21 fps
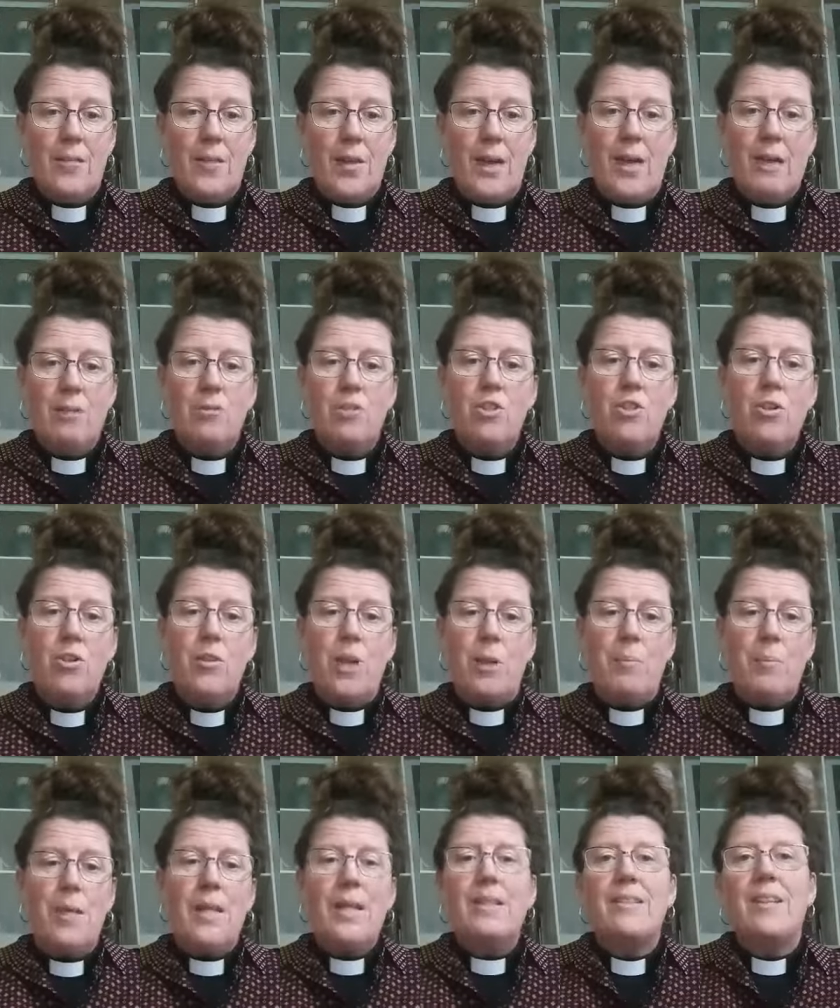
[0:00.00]
I'm sure that
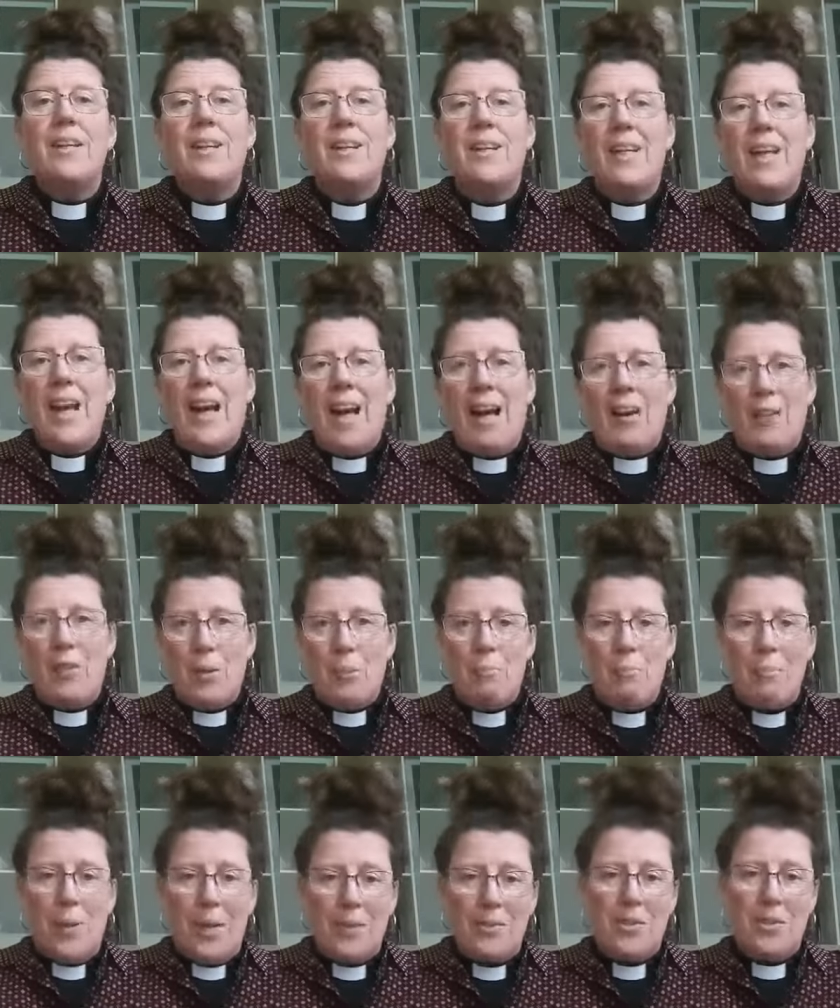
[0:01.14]
Peter had the
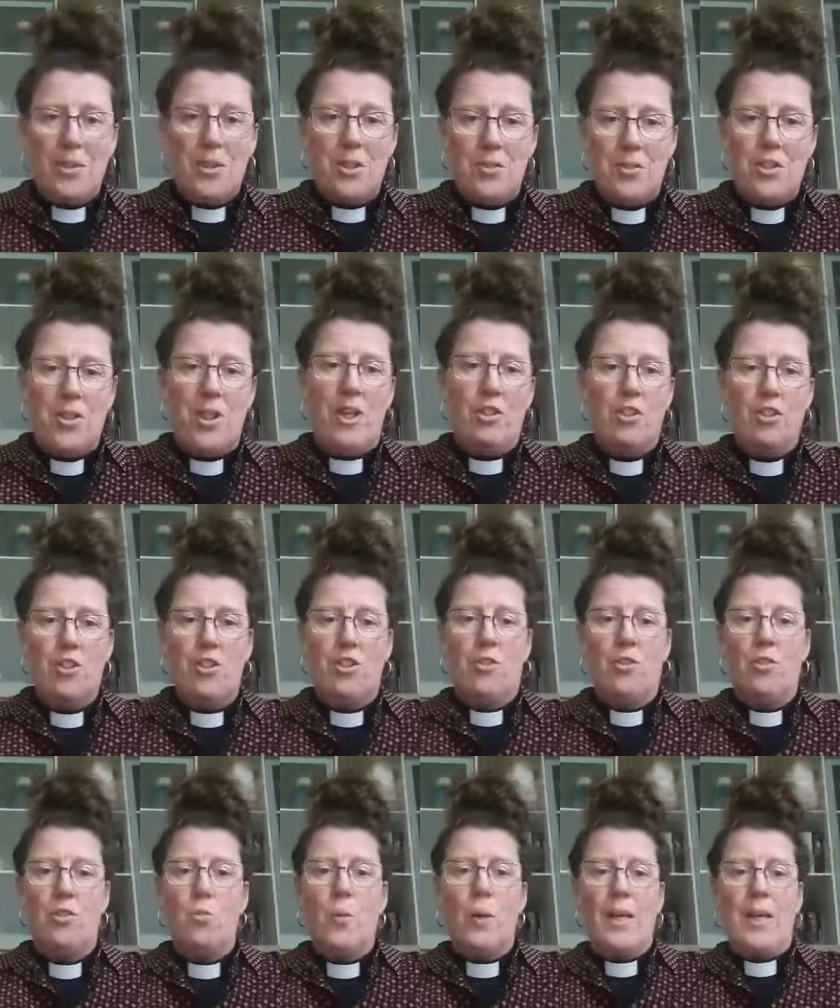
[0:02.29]
best
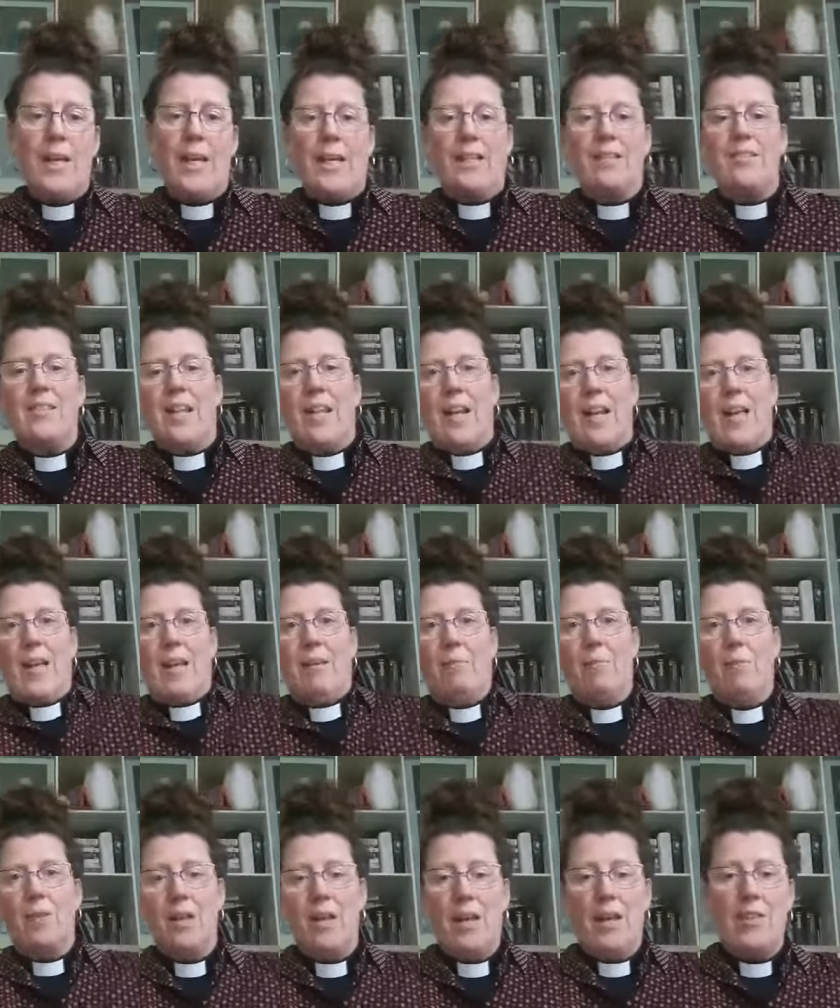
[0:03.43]
intentions when he
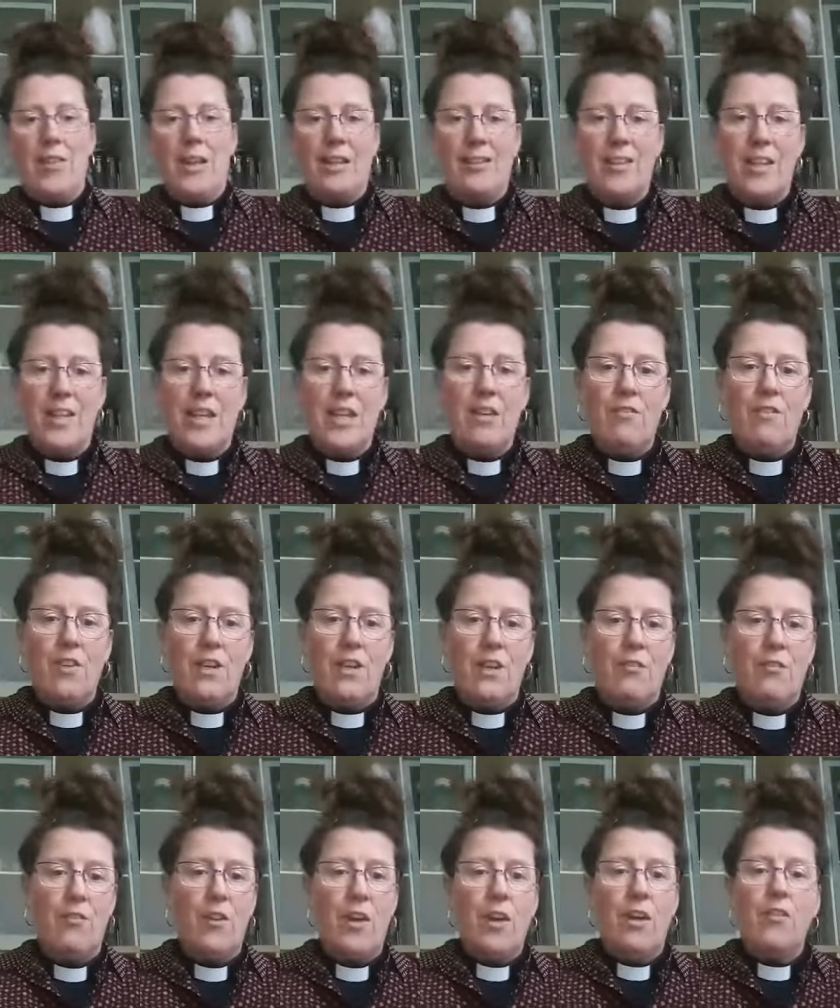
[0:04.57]
exclaimed that even
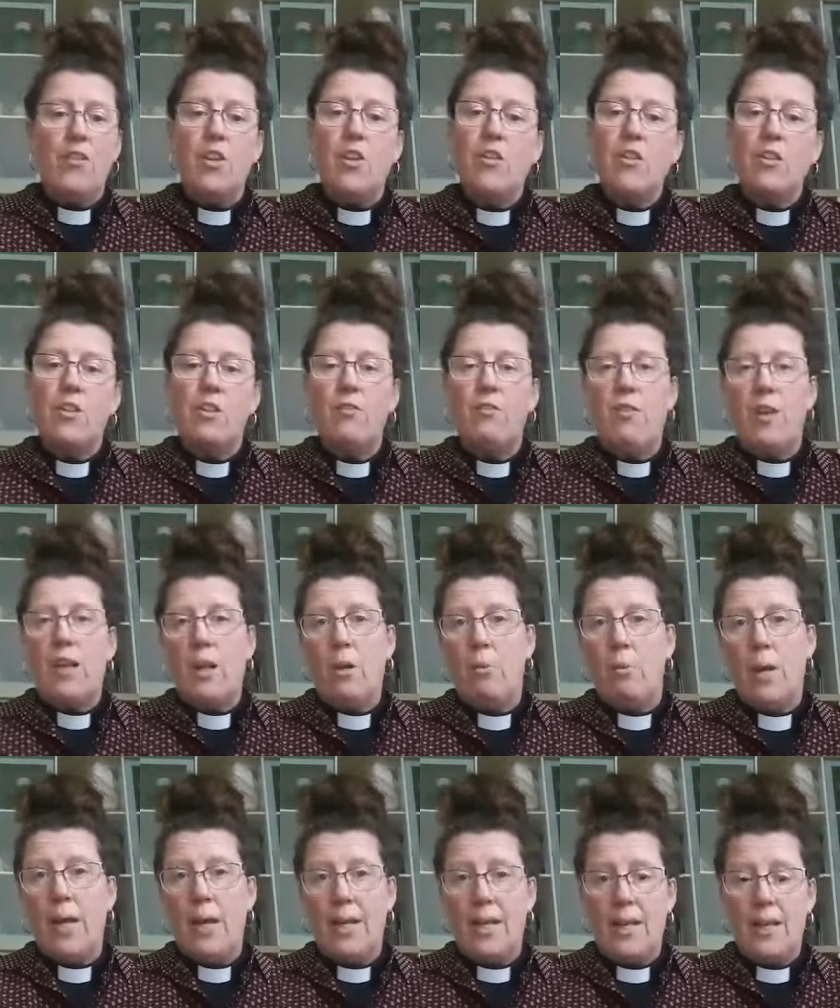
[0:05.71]
if the others fell
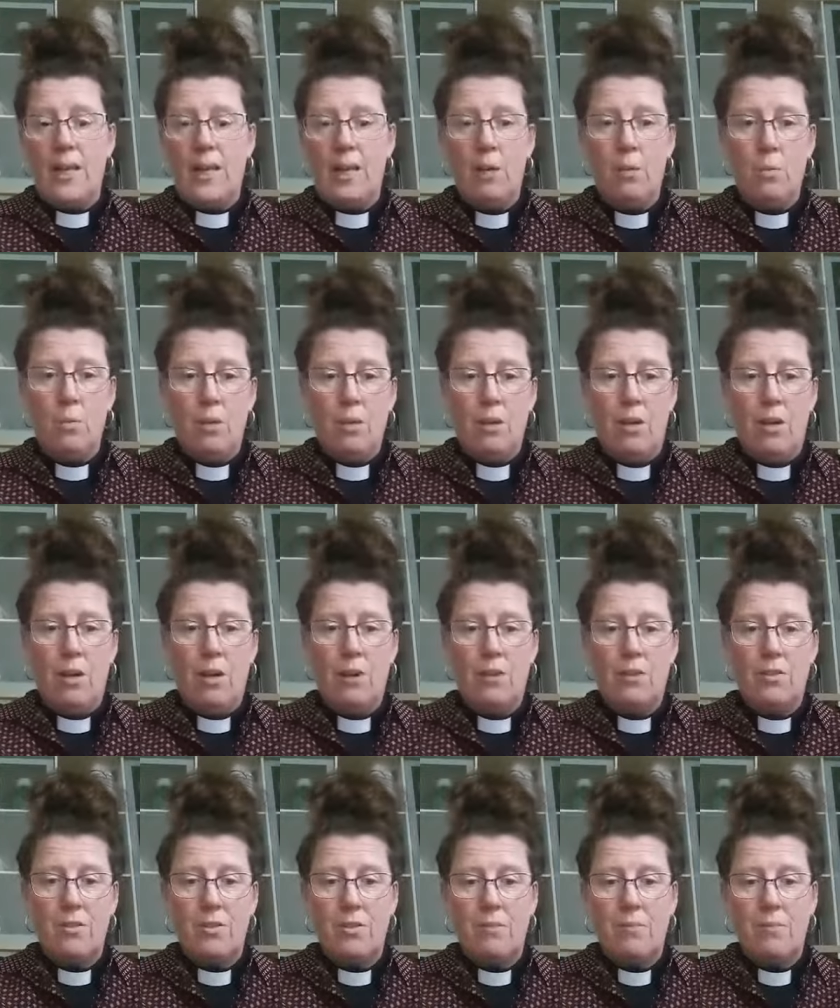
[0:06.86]
away, he would
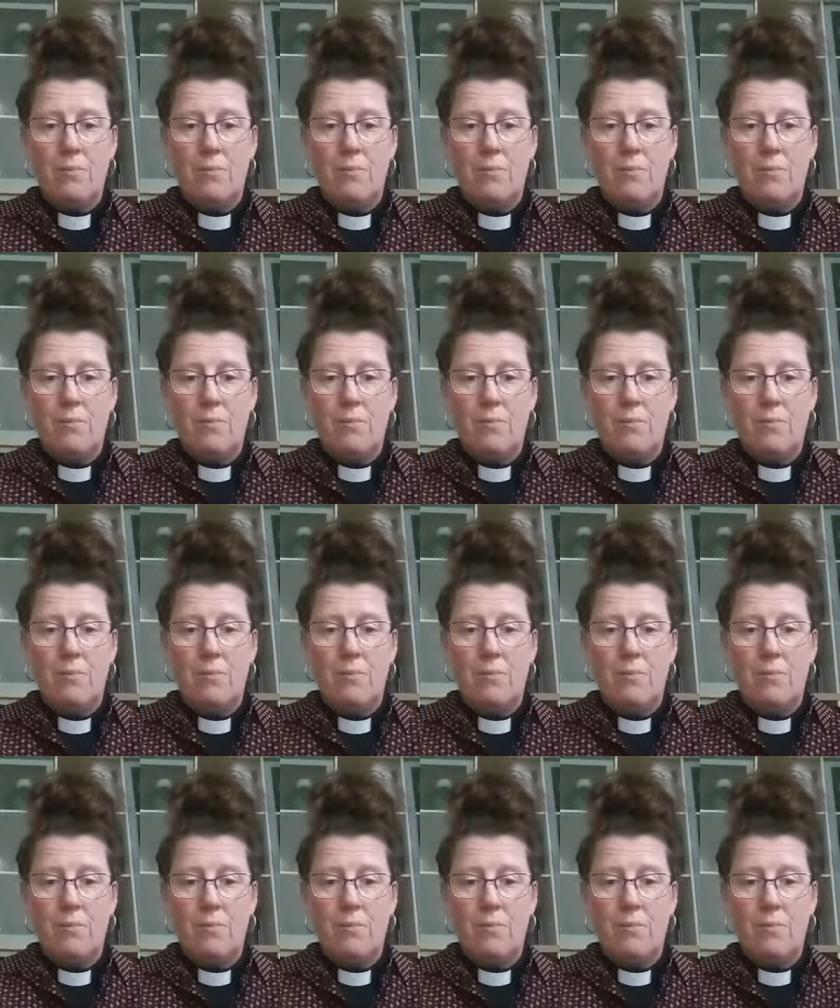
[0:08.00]
not.